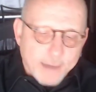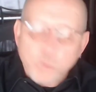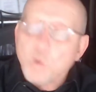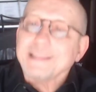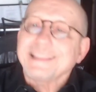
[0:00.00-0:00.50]

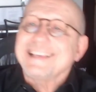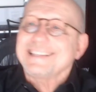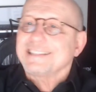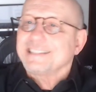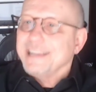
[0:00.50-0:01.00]
Now, what
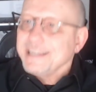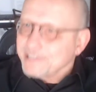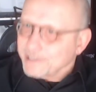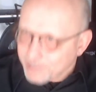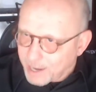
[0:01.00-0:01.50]
this
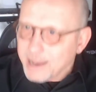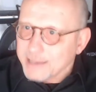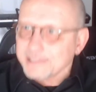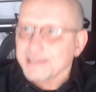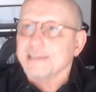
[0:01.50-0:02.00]
teaches
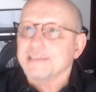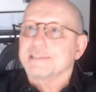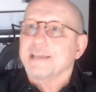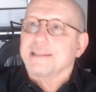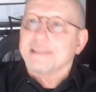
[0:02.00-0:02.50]
us
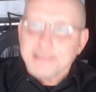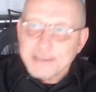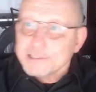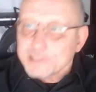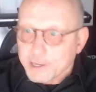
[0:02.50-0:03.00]
is that
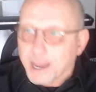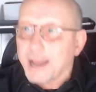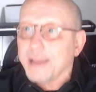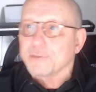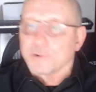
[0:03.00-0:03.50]
this
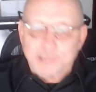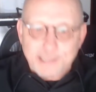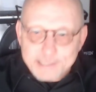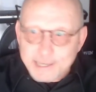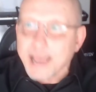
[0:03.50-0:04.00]
tithe or
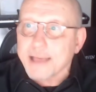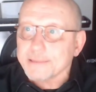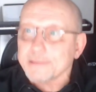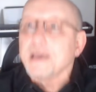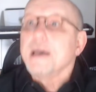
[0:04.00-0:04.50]
the
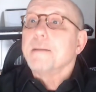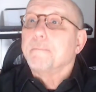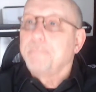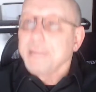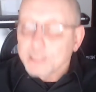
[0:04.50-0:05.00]
tenth
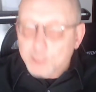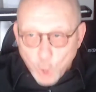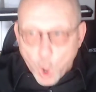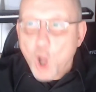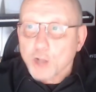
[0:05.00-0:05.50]

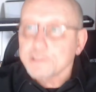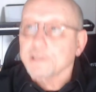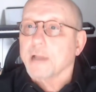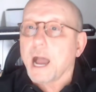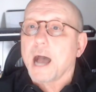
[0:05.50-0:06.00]
belonged
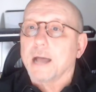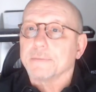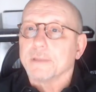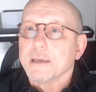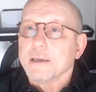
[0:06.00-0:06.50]
to
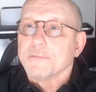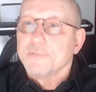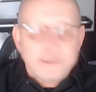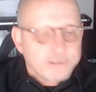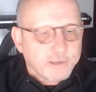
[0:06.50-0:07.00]
God.
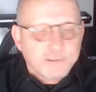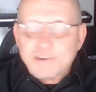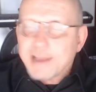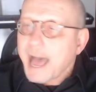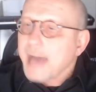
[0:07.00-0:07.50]
This
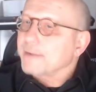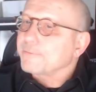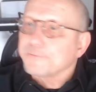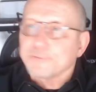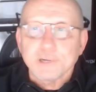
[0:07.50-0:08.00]
is not
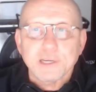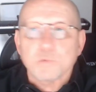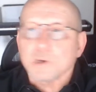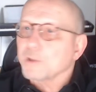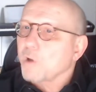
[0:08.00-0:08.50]
a
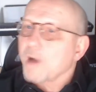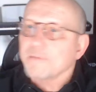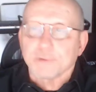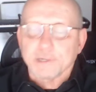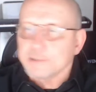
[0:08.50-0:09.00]
free will
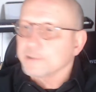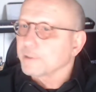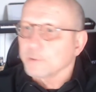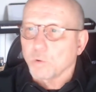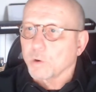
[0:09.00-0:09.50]
offering to
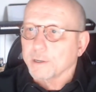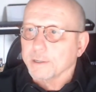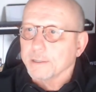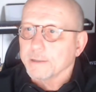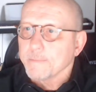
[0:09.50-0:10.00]
the Lord.